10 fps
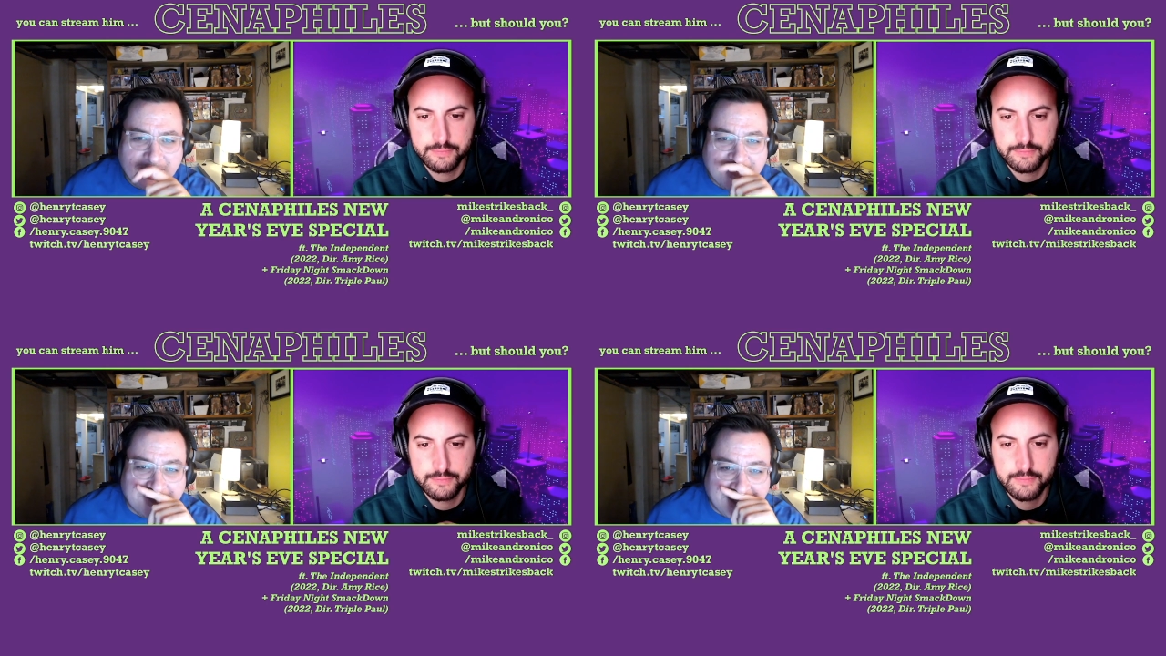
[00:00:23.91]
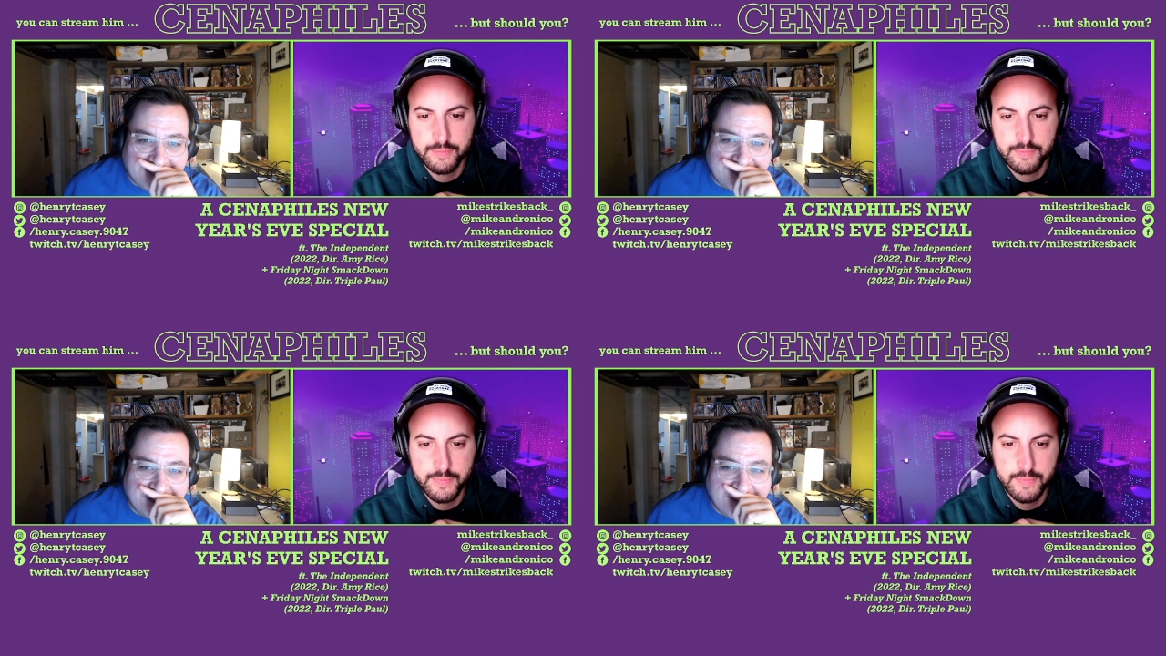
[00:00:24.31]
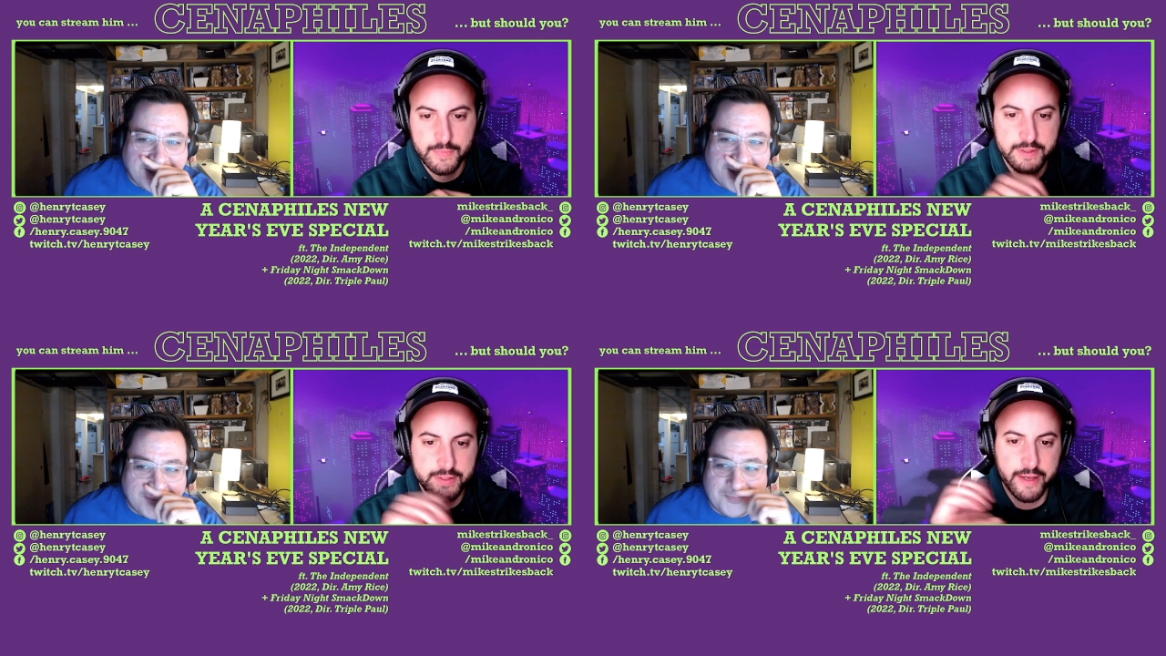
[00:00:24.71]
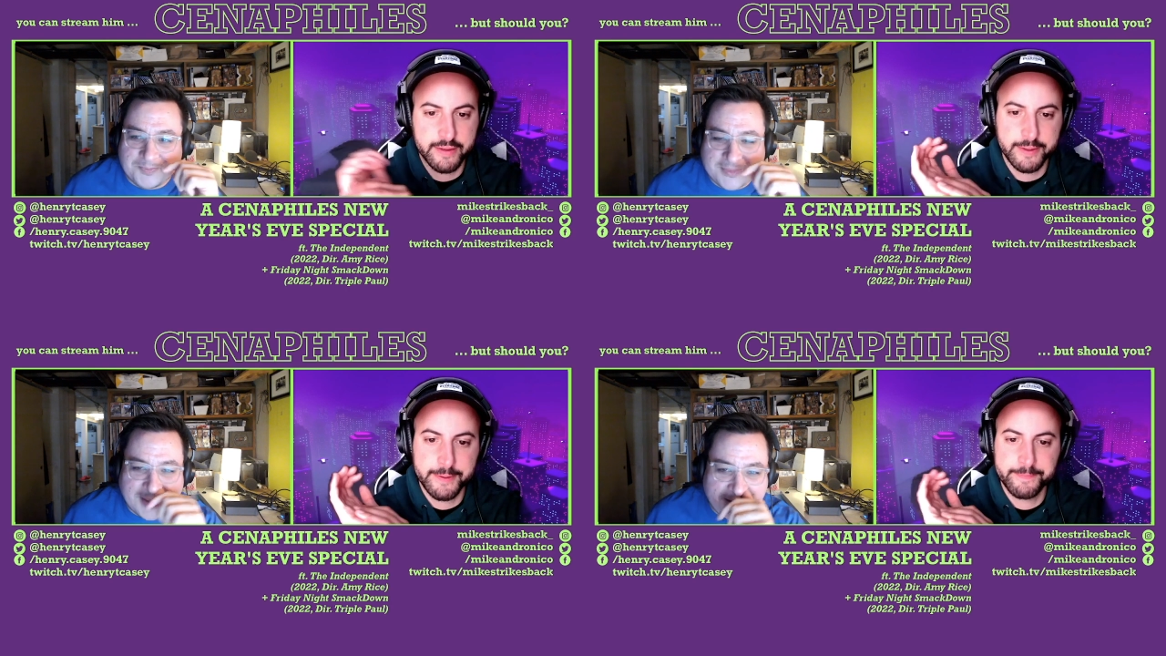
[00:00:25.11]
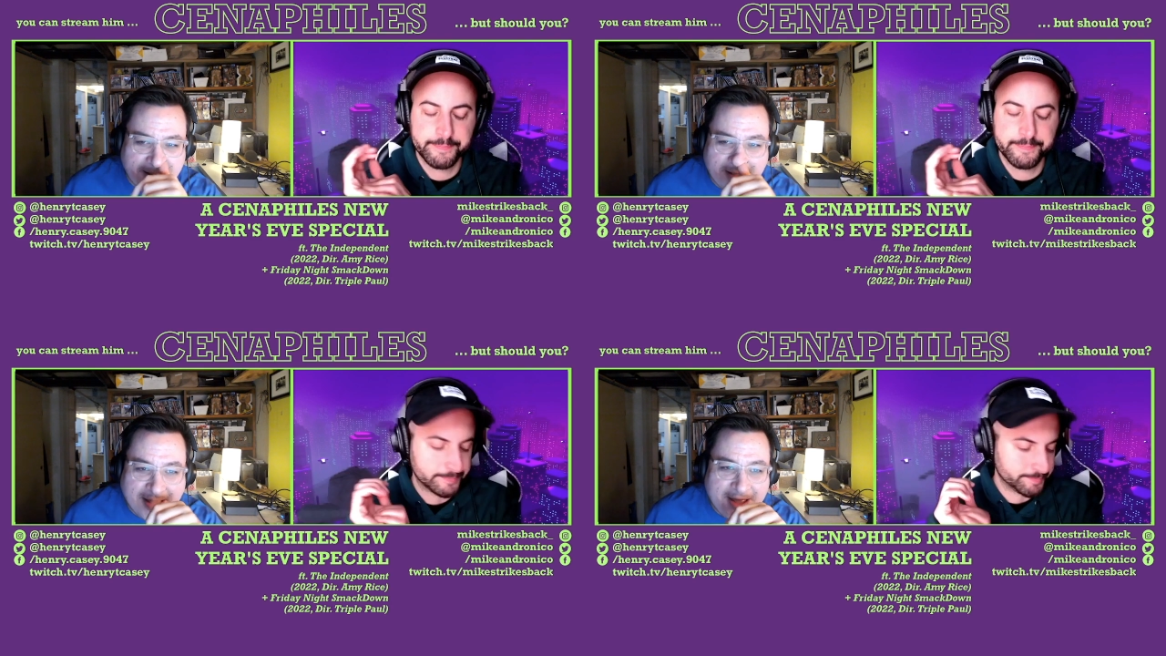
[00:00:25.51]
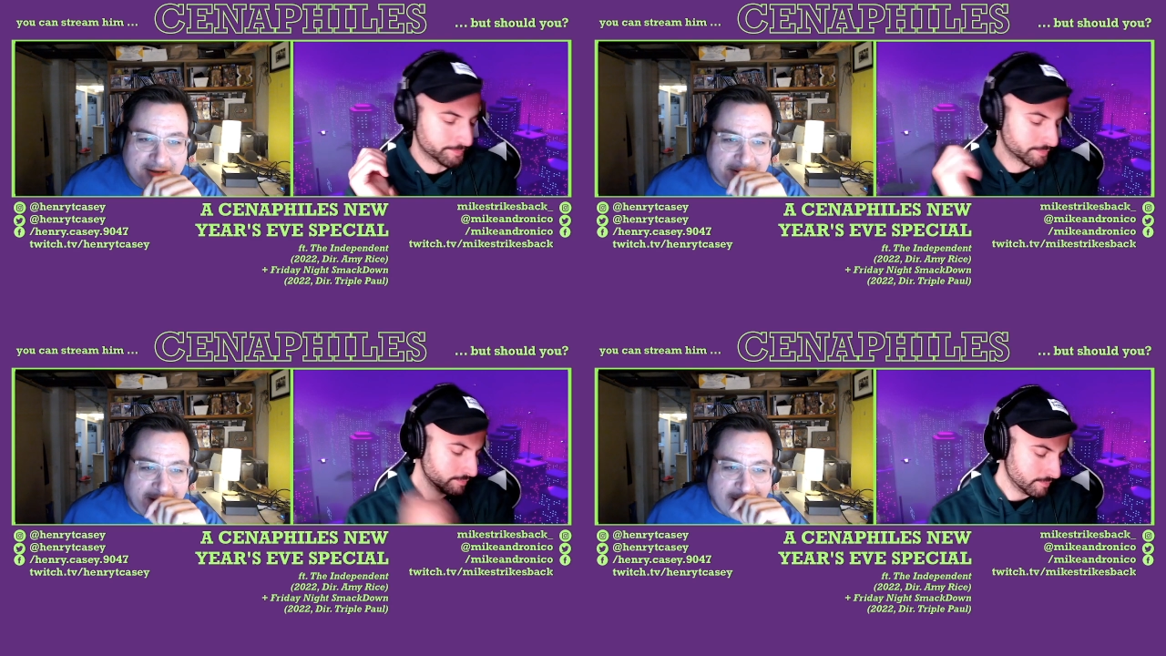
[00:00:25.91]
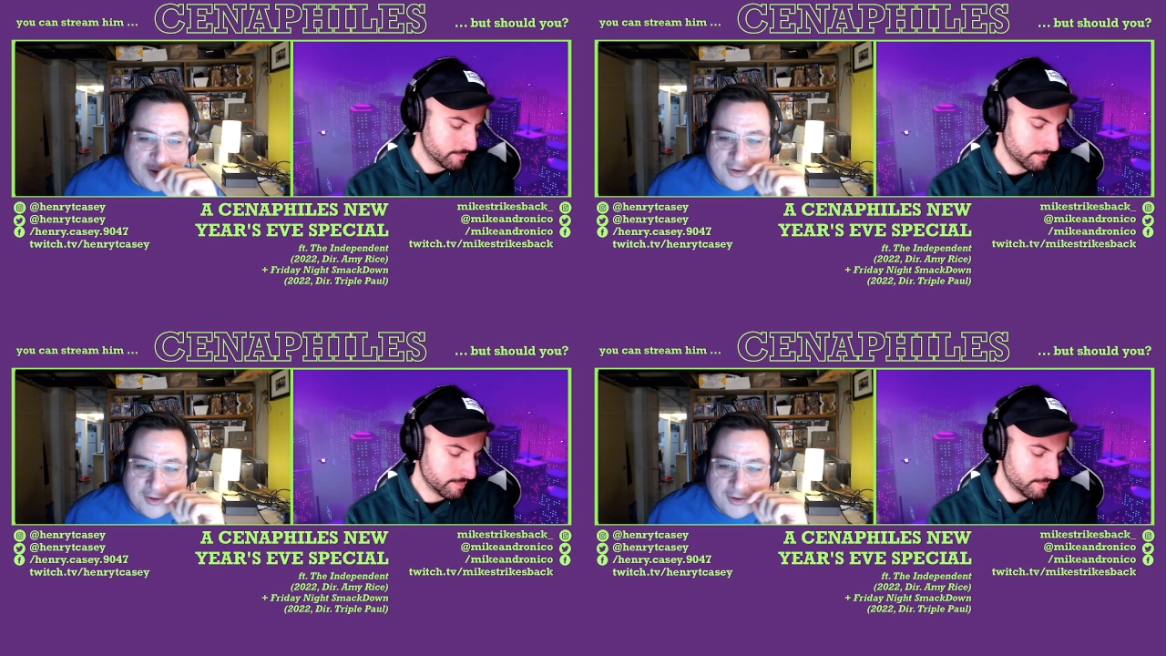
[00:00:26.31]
Speaker 1: Like um, exactly. Um, so